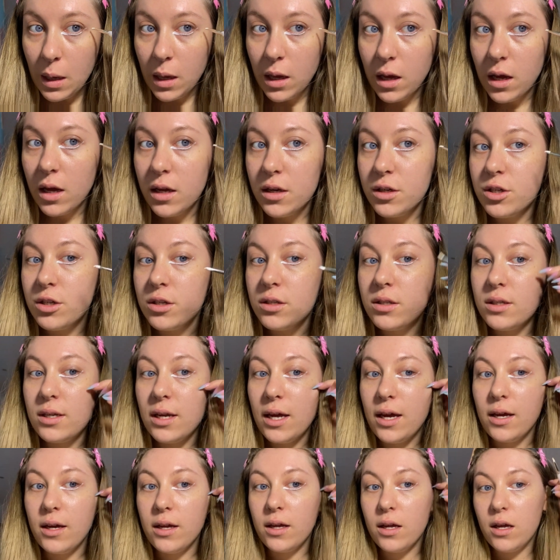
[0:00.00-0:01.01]
and just
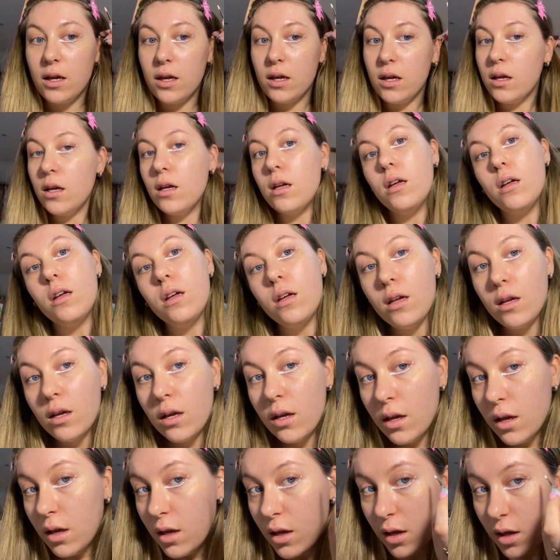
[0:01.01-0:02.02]
take it
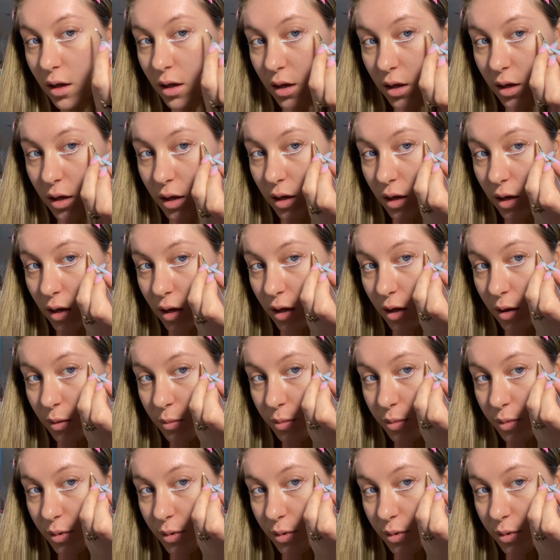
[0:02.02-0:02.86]
up